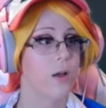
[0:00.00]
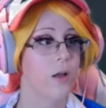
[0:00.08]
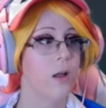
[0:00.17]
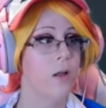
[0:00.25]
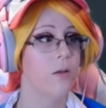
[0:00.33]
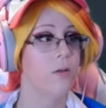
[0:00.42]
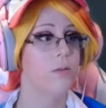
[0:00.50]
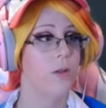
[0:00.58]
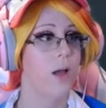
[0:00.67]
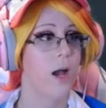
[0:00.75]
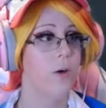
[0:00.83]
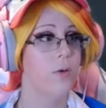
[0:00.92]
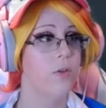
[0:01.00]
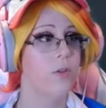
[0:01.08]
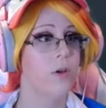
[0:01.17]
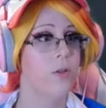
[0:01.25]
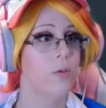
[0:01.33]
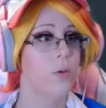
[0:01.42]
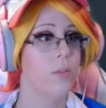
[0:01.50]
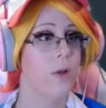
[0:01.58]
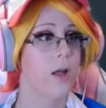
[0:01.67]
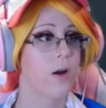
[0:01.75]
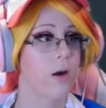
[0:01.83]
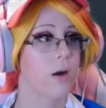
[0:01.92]
Oh, how is the other one
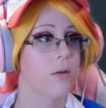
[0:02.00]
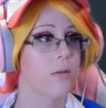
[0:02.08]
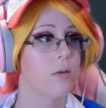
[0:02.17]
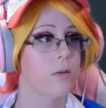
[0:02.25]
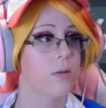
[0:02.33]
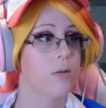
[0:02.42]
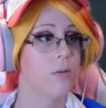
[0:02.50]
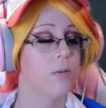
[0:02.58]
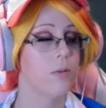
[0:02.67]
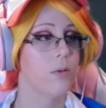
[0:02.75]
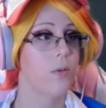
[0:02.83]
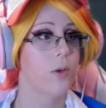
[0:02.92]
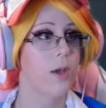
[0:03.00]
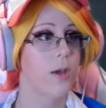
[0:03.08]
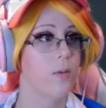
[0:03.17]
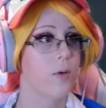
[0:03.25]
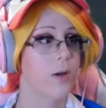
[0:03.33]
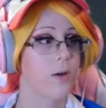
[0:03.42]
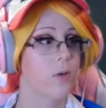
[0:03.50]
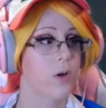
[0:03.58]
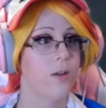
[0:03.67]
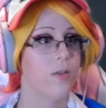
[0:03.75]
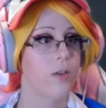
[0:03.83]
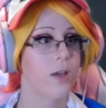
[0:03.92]
better? Okay, whatever.
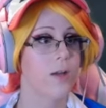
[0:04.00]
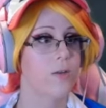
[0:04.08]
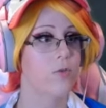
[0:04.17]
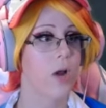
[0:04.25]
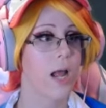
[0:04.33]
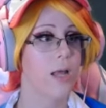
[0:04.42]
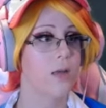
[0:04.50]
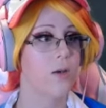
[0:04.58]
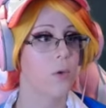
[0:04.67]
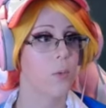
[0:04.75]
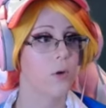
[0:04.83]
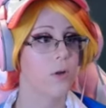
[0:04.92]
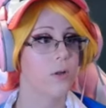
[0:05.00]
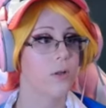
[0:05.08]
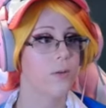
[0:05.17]
It's like a dragon noodle.